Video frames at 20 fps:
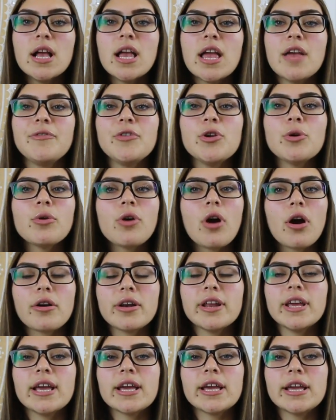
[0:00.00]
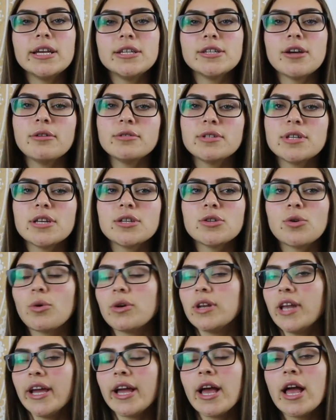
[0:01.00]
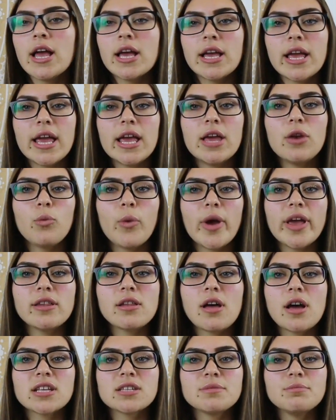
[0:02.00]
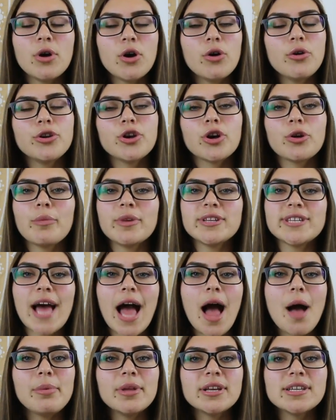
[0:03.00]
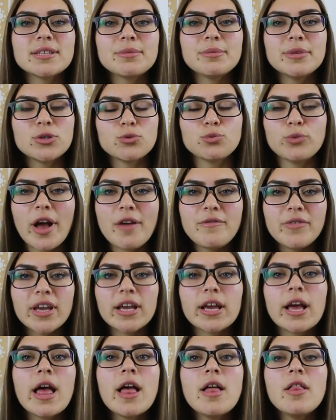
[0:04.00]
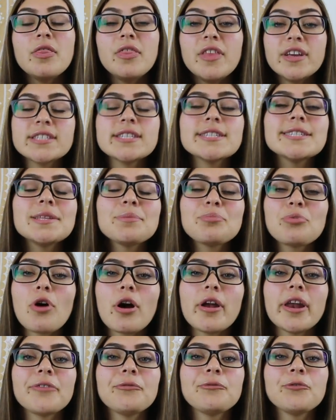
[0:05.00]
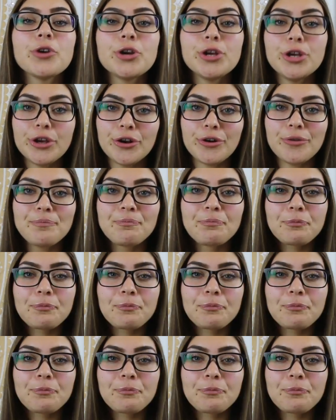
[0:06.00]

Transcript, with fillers: If you're already in ketosis or like in weight loss mode, your metabolism is revving, this is the product for you.